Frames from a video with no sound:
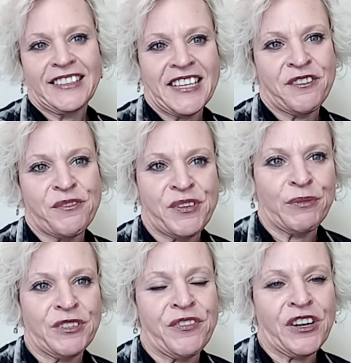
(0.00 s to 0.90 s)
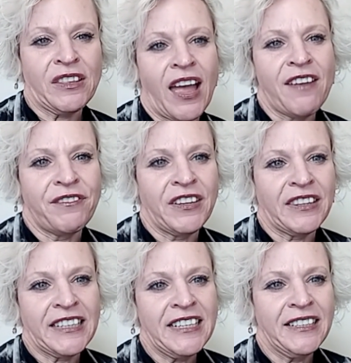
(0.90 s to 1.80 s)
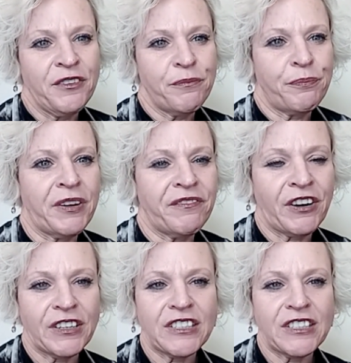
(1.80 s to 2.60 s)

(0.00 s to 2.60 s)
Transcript: It was very light feeling, but very